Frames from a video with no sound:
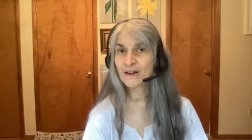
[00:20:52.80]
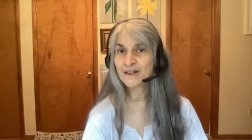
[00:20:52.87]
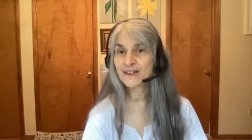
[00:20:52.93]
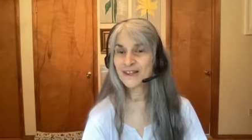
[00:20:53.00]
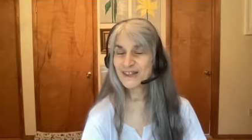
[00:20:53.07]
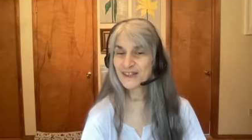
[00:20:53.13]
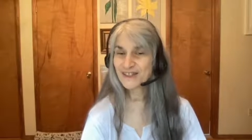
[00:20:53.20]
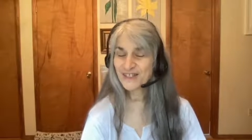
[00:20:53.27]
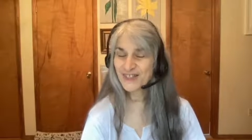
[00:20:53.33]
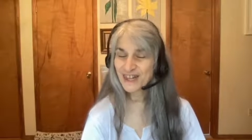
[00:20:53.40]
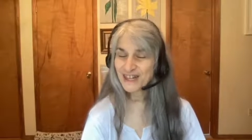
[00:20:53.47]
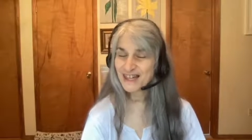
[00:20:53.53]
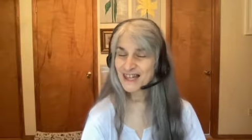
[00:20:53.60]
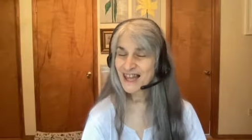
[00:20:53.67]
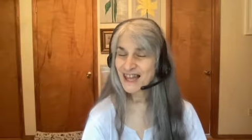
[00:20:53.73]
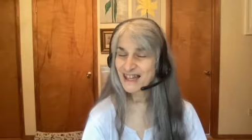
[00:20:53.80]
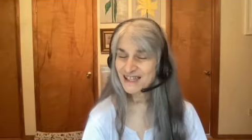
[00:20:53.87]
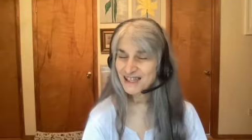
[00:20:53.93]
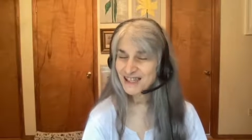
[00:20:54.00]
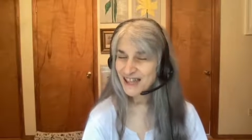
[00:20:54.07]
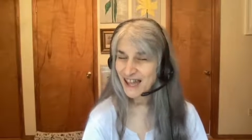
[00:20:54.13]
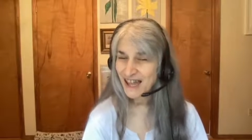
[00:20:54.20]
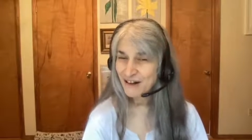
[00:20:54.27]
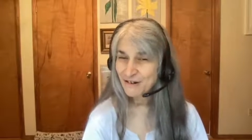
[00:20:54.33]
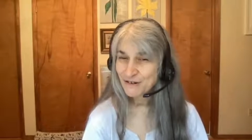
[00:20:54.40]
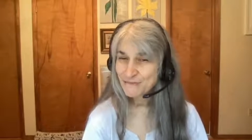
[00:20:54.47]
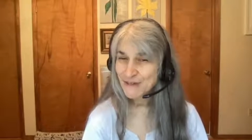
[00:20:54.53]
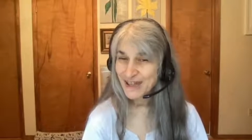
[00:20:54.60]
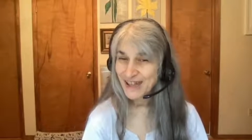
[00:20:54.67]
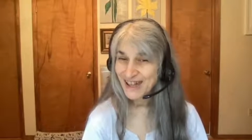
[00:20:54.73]
Do you think that scared
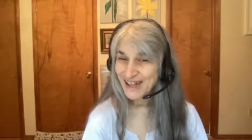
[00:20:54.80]
me?